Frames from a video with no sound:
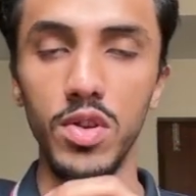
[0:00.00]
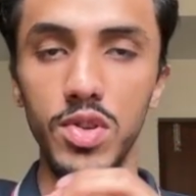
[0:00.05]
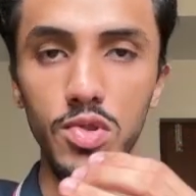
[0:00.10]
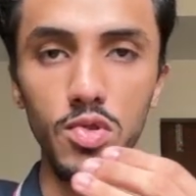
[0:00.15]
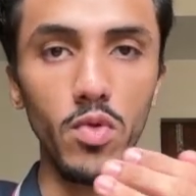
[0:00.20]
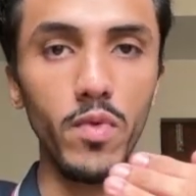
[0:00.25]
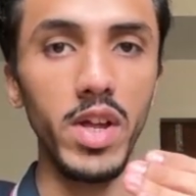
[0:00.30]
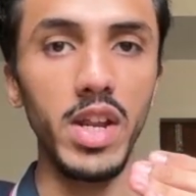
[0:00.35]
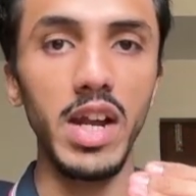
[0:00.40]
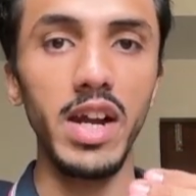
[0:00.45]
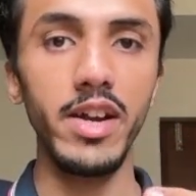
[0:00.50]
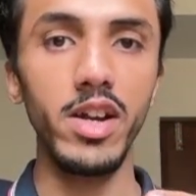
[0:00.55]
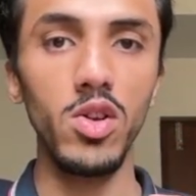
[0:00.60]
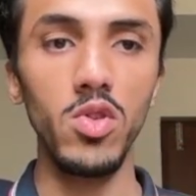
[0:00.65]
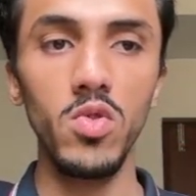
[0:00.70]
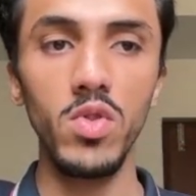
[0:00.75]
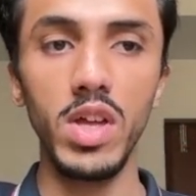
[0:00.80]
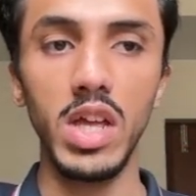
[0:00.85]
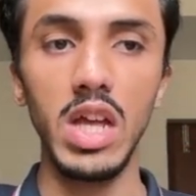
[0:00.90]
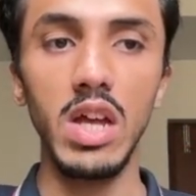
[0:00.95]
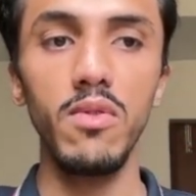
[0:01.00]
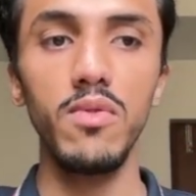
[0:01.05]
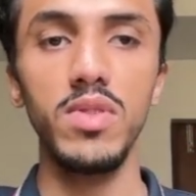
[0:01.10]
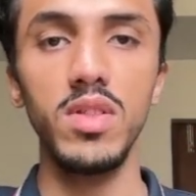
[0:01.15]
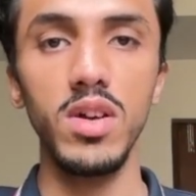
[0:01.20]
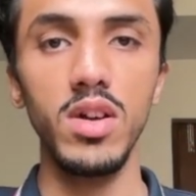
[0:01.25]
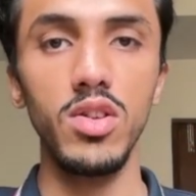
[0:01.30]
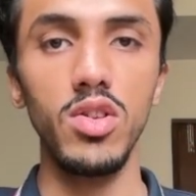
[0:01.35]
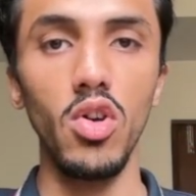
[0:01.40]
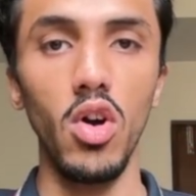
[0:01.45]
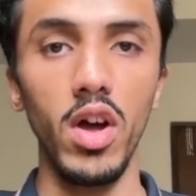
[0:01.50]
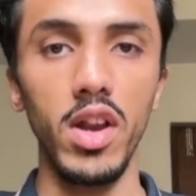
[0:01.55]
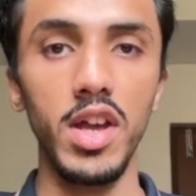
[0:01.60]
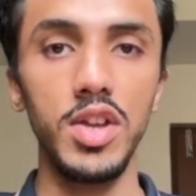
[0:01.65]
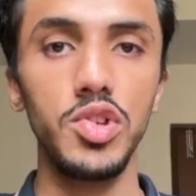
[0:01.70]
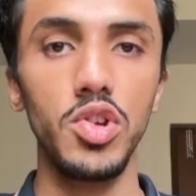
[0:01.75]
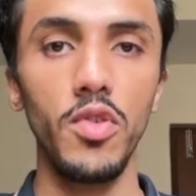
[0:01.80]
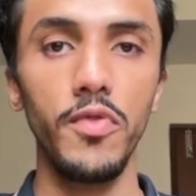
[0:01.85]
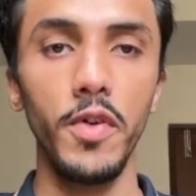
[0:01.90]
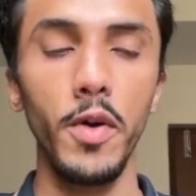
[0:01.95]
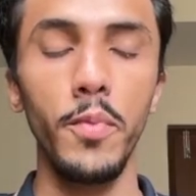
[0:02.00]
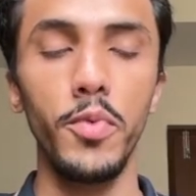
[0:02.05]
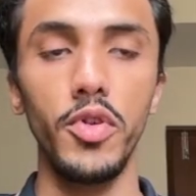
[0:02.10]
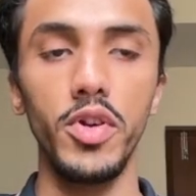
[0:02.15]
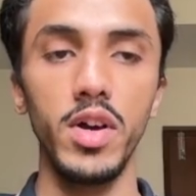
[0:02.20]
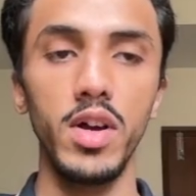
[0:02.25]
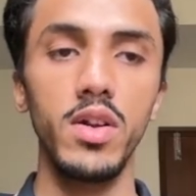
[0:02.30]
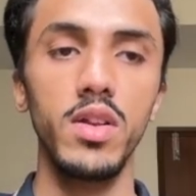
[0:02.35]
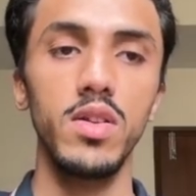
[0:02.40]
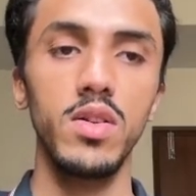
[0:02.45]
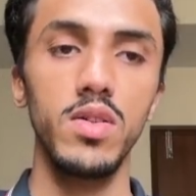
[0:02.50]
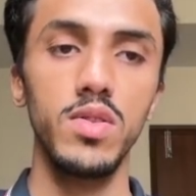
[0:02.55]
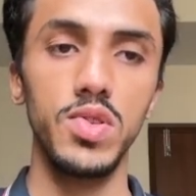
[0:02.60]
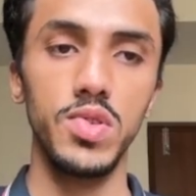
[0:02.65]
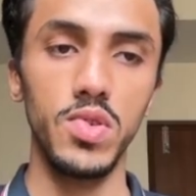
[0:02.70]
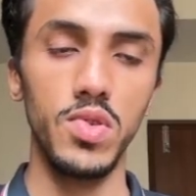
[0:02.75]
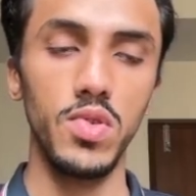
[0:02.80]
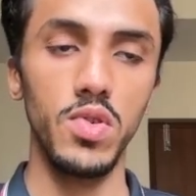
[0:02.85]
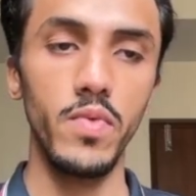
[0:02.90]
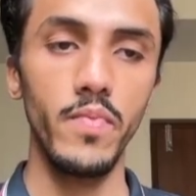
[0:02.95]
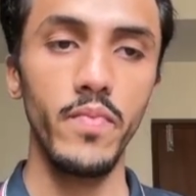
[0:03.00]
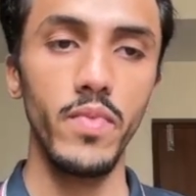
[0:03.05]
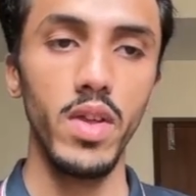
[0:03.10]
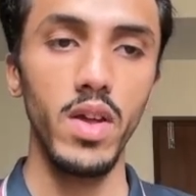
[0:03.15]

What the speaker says: So we need to give the knowledge of a product. So